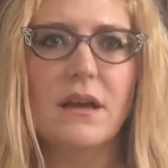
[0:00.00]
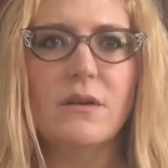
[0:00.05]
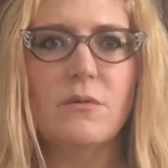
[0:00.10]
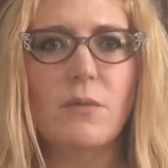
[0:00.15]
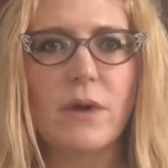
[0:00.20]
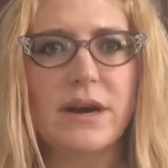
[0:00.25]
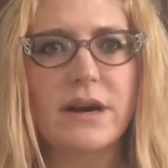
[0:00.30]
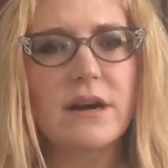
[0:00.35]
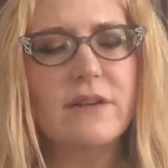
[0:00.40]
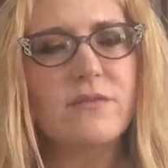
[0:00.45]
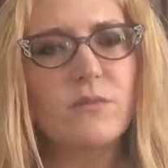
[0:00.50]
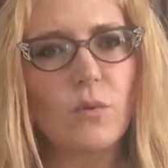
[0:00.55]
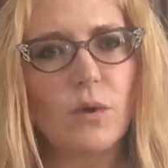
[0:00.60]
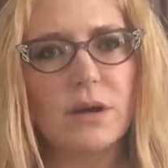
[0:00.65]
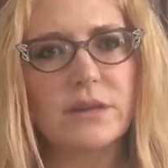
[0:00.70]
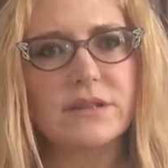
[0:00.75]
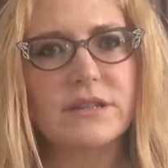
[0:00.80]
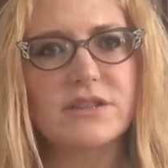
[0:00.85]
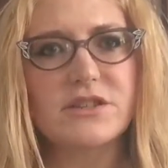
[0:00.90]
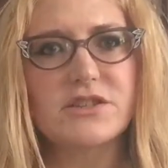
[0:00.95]
right off
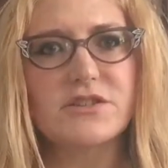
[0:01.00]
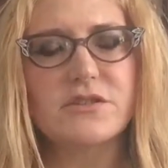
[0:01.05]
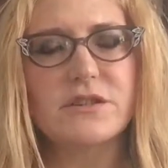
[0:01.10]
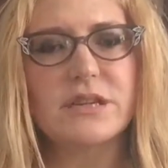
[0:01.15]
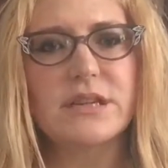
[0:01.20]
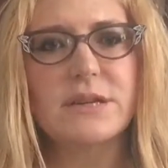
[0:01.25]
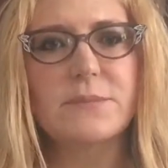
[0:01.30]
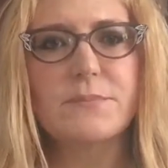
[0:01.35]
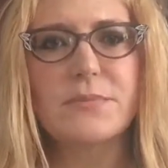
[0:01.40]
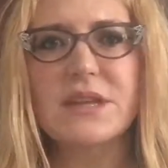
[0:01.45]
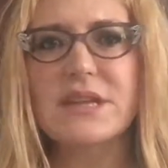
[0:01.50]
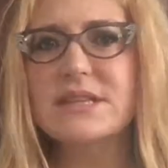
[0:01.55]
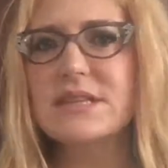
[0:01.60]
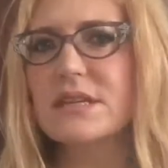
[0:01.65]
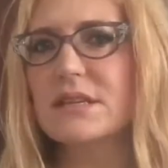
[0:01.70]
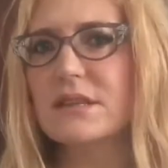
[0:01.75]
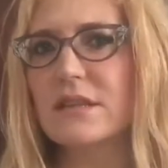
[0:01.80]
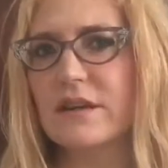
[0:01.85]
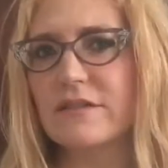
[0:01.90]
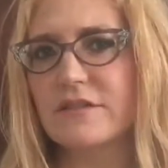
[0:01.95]
Walnut Street. It's a
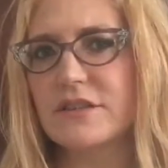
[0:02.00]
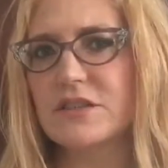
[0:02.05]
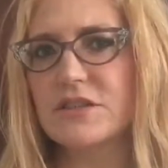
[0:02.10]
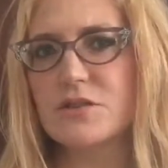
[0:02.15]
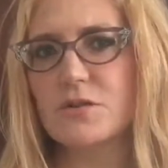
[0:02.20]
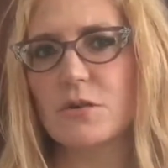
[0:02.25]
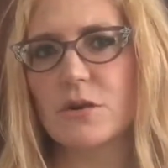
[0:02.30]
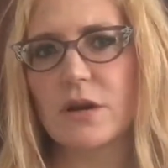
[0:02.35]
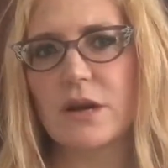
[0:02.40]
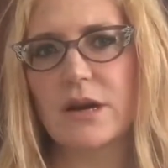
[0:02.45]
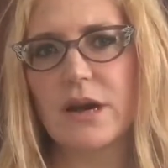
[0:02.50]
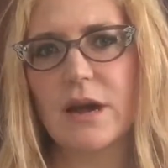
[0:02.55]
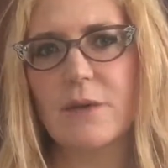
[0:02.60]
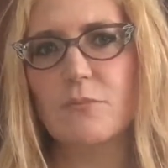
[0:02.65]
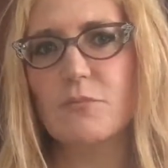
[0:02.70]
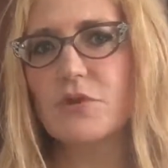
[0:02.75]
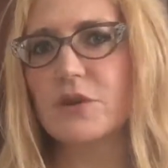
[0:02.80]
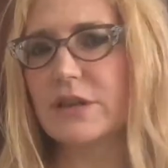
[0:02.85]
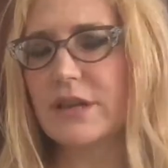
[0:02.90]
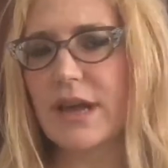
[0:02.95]
lovely store, and I'm
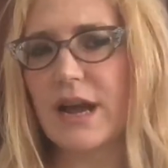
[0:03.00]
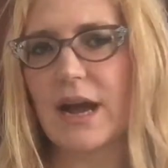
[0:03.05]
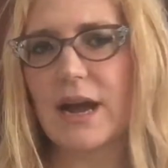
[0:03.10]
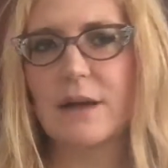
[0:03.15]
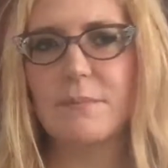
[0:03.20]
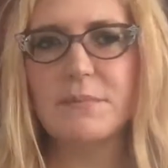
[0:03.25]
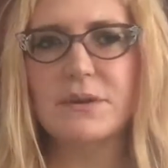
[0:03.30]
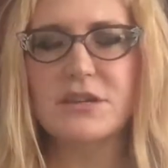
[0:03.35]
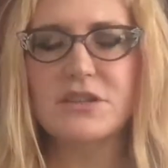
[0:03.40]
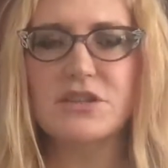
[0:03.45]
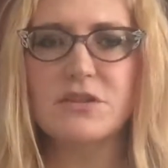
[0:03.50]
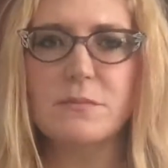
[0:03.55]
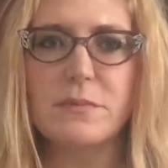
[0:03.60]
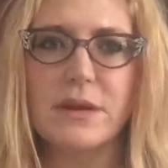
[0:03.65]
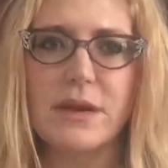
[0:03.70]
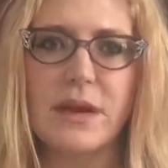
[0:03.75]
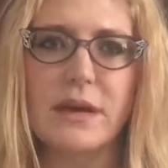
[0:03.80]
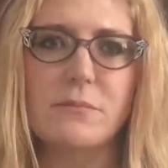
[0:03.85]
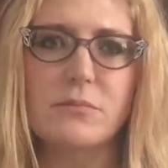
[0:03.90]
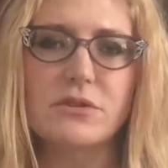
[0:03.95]
really happy to
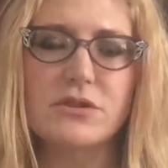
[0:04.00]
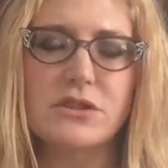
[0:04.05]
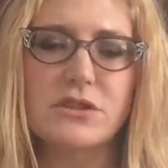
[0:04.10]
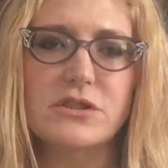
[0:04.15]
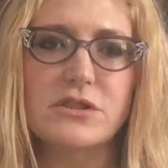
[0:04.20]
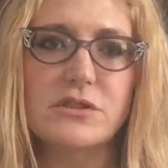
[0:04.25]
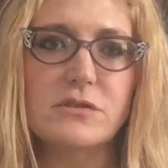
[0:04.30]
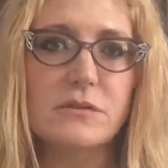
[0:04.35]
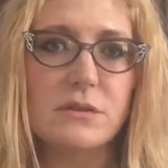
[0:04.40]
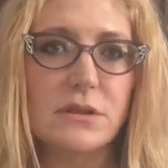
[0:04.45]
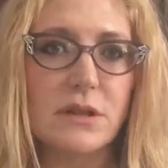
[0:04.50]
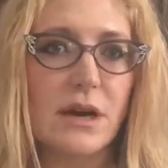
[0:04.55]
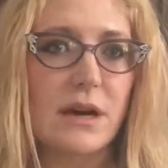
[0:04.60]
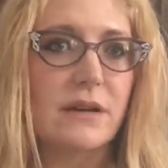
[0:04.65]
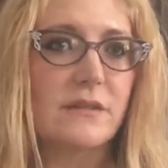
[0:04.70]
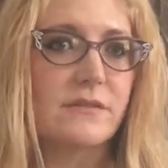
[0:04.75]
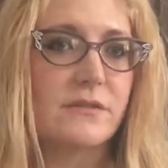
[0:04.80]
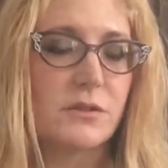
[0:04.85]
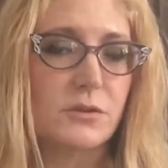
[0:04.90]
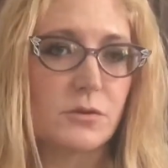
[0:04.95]
be able to do a lot
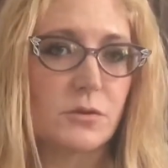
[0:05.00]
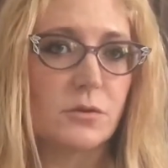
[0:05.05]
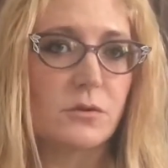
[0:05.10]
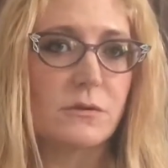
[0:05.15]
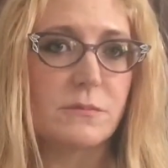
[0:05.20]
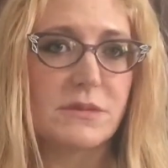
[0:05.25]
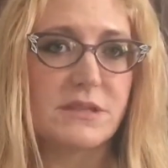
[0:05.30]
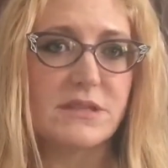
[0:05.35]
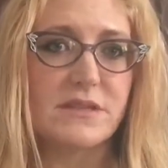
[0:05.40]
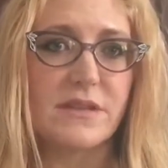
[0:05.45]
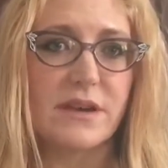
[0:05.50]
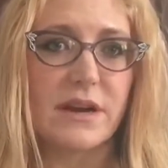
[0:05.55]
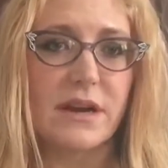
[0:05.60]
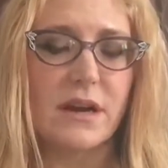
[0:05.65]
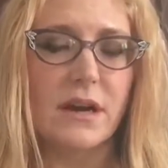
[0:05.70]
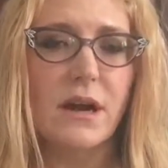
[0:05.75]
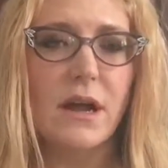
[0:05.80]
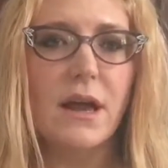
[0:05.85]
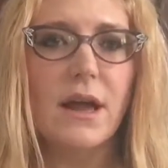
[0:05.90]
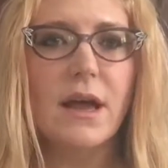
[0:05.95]
of Lenormand
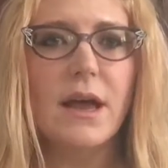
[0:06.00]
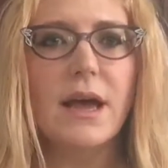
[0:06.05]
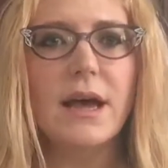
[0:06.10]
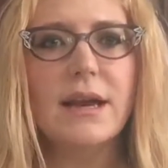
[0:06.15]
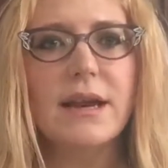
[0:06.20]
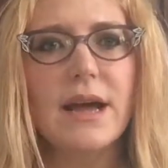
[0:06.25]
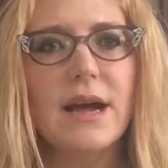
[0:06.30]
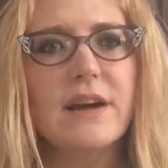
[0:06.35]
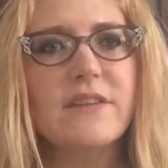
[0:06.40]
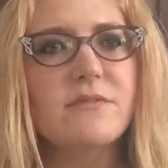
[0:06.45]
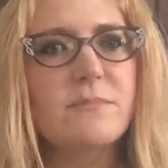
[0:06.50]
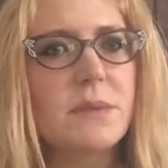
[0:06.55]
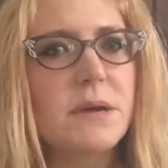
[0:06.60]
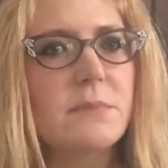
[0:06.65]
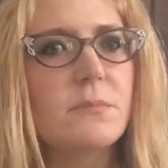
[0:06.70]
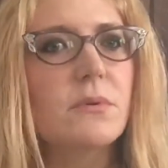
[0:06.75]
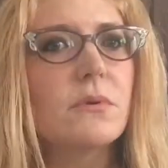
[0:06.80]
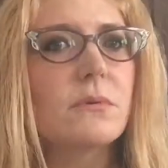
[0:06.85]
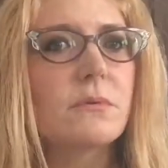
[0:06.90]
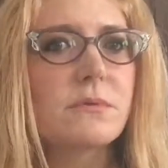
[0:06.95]
there and have
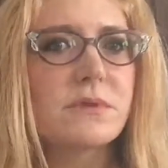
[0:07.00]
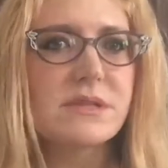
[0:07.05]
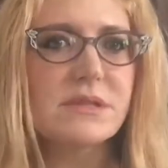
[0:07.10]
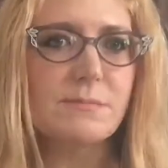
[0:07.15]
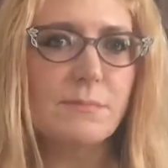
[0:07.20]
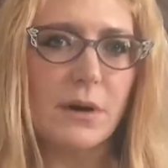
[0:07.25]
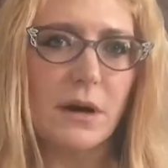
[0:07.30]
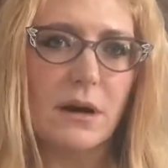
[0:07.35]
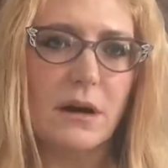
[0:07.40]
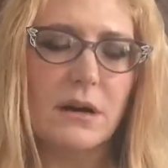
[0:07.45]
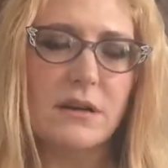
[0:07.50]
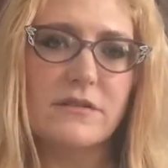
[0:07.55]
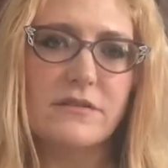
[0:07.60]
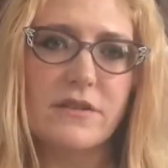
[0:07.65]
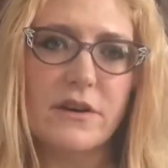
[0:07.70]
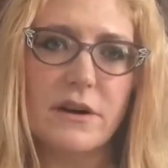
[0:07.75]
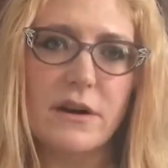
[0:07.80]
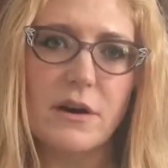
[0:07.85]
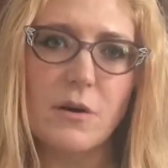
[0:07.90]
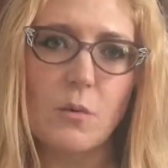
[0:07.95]
people respond
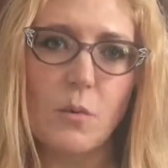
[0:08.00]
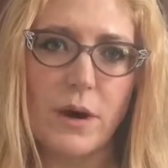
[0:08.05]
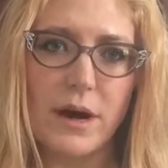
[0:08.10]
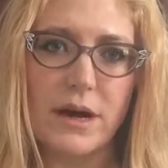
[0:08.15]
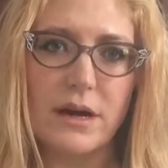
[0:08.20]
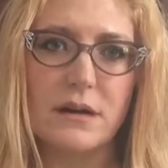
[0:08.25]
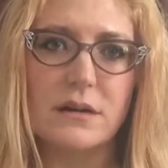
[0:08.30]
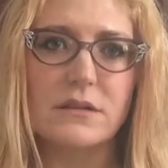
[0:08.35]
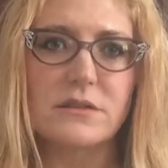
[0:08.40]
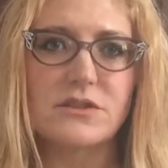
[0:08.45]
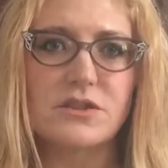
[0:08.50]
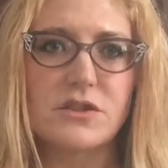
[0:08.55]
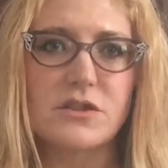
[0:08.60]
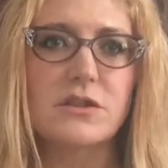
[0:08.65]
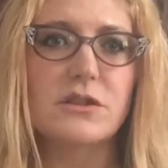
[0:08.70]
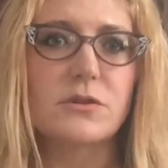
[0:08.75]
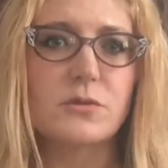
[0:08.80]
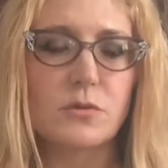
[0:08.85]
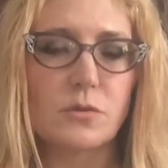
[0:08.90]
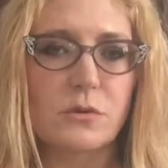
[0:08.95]
very well to
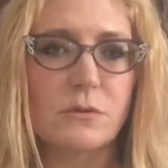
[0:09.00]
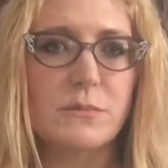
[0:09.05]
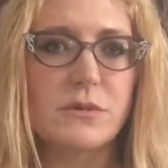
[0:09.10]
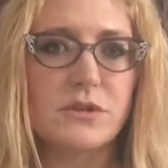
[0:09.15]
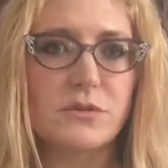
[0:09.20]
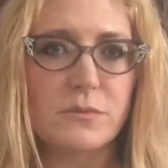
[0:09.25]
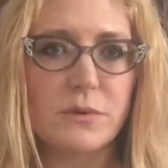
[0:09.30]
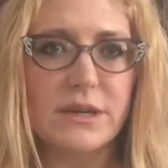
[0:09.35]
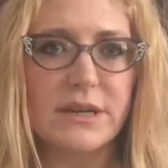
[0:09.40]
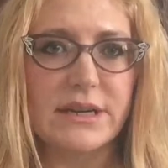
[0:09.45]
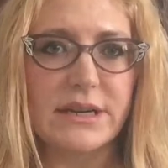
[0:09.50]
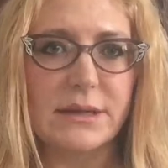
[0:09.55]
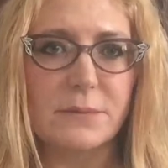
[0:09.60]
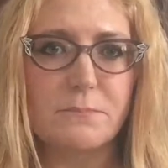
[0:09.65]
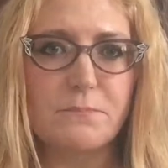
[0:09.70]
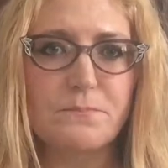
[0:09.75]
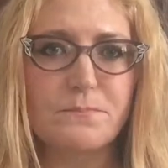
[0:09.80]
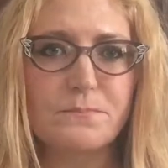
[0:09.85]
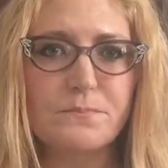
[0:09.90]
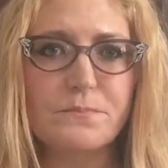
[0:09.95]
Lenormand reading.
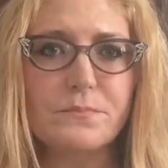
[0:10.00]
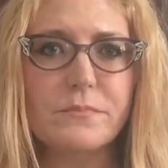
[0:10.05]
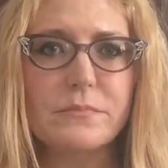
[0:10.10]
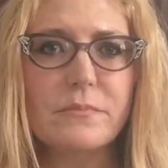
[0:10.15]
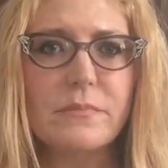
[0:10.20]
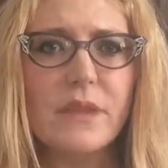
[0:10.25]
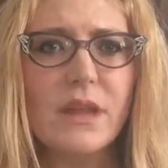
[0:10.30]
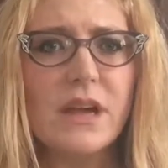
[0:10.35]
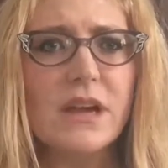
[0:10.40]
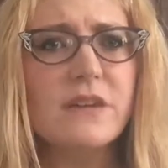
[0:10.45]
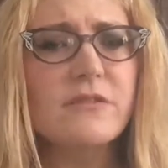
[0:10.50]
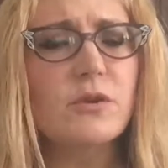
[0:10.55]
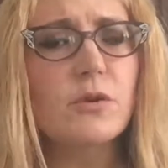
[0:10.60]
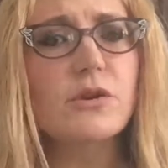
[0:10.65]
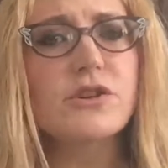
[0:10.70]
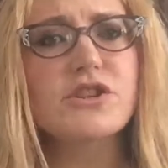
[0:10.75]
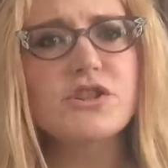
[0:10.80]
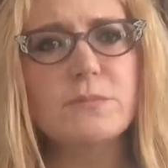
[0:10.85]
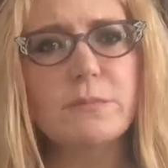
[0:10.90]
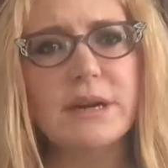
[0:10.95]
Of
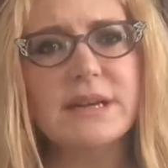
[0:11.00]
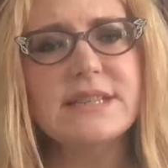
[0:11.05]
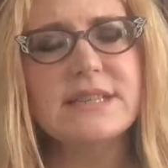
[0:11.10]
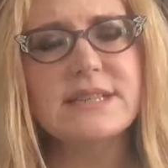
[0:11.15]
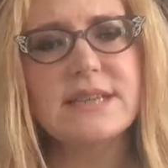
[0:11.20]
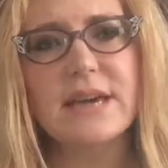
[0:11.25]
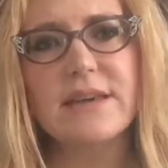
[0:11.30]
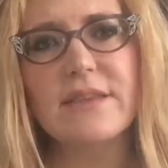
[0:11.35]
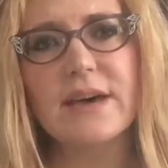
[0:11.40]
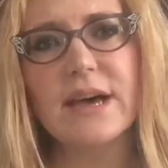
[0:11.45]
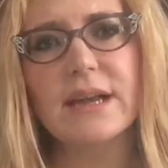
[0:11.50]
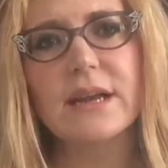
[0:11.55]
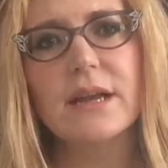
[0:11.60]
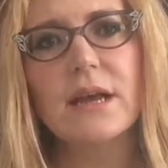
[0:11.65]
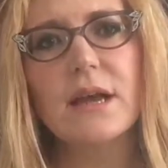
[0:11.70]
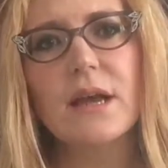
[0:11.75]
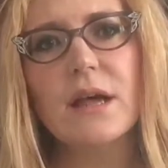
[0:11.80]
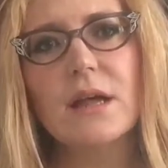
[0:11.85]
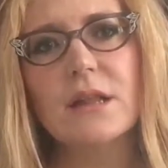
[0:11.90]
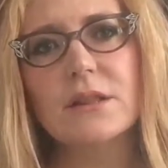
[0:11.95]
course, you might say that
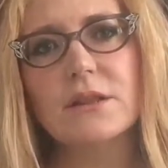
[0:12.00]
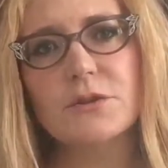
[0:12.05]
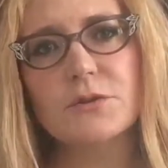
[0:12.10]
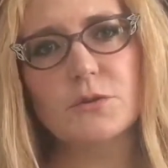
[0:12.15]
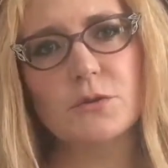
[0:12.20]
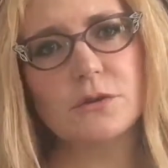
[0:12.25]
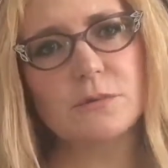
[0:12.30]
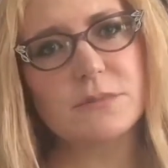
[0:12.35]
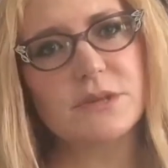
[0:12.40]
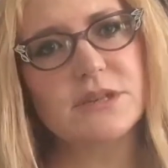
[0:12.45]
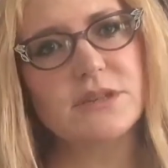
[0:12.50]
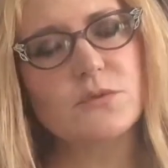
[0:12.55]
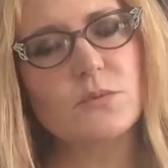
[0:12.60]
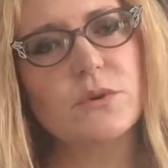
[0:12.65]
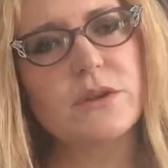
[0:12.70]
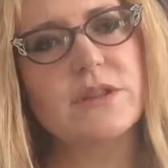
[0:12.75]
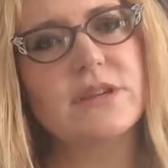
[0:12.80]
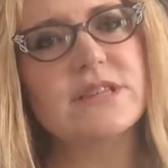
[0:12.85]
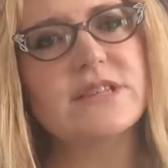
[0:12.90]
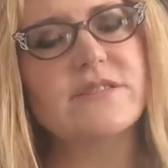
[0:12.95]
Lenormand,
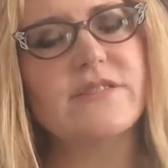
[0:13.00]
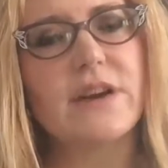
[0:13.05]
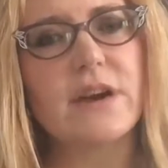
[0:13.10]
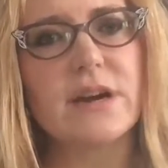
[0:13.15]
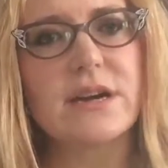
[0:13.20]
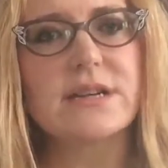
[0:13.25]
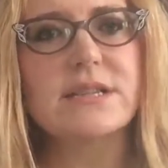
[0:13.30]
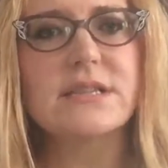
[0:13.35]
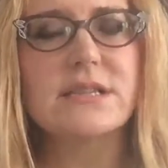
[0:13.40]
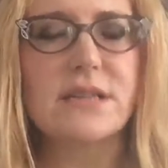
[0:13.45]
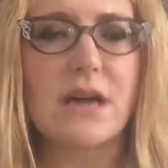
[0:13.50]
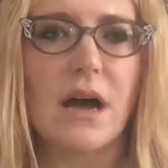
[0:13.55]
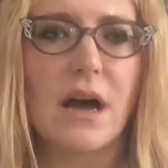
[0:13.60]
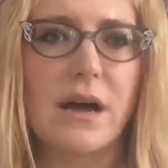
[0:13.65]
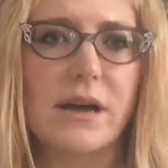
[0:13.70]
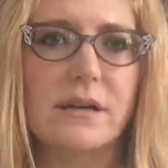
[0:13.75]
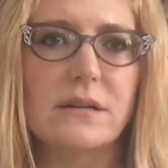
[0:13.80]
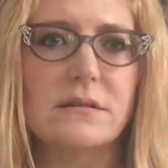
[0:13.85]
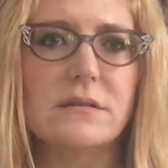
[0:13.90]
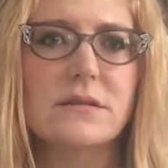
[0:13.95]
with its various
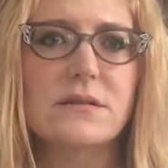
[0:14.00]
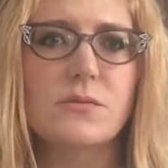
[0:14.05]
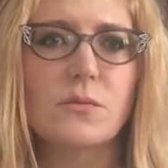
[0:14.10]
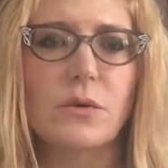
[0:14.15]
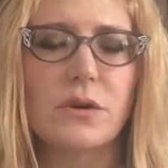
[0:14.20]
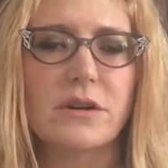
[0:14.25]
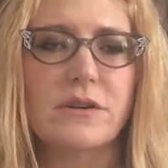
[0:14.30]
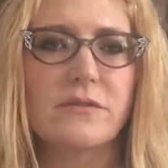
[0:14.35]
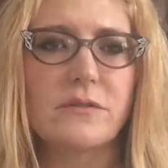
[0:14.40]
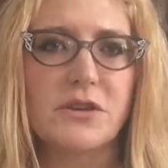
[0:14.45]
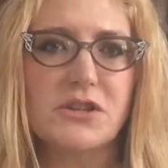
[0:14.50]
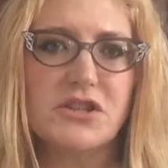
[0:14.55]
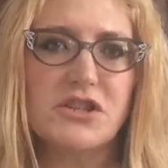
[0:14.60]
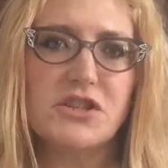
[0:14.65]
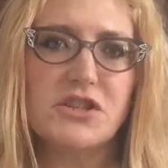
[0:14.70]
styles, one of which